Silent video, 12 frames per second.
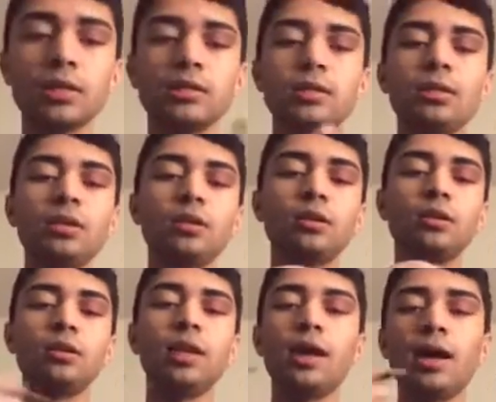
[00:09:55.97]
this
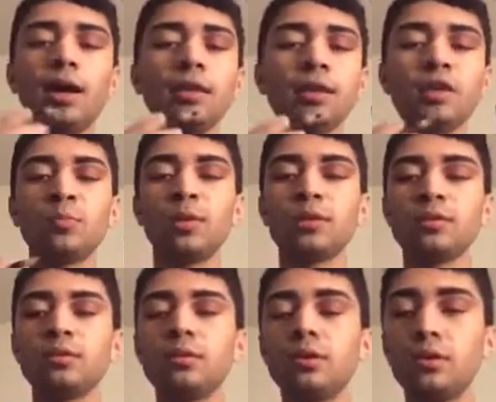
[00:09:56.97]
little eyeliner
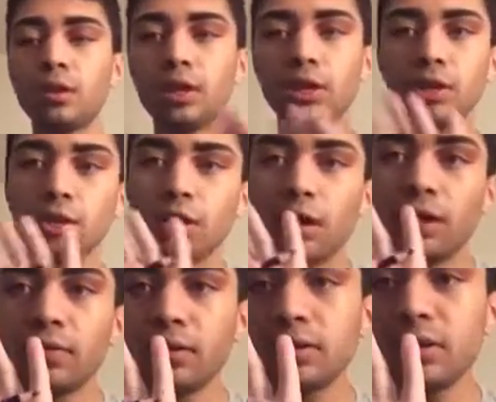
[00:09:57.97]
pencil,
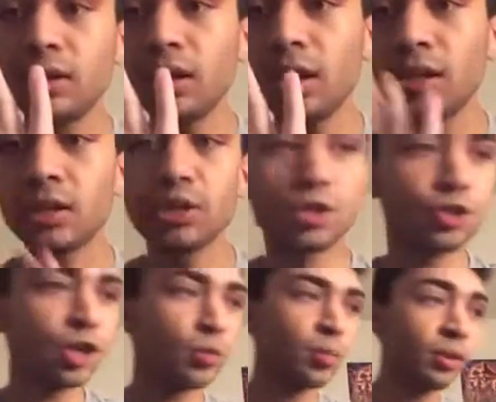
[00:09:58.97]
obviously
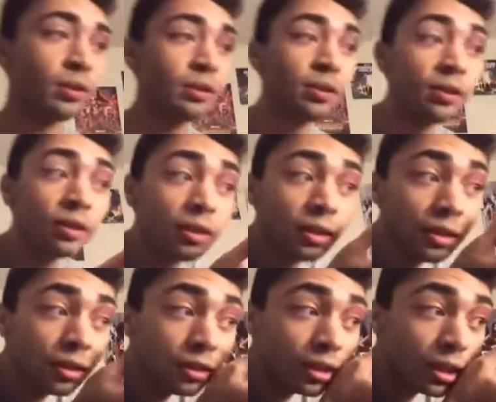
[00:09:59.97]
sharpened,
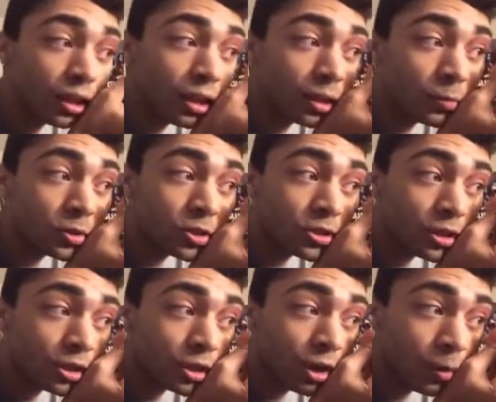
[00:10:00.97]
And we're just
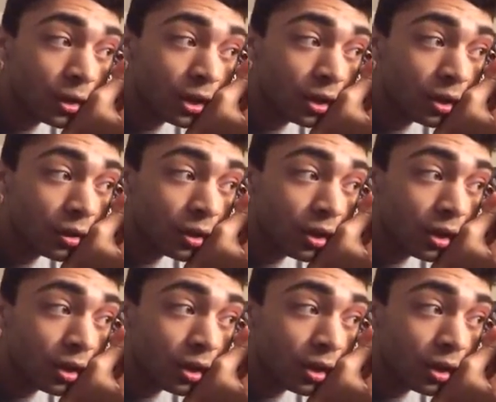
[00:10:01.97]
gonna go in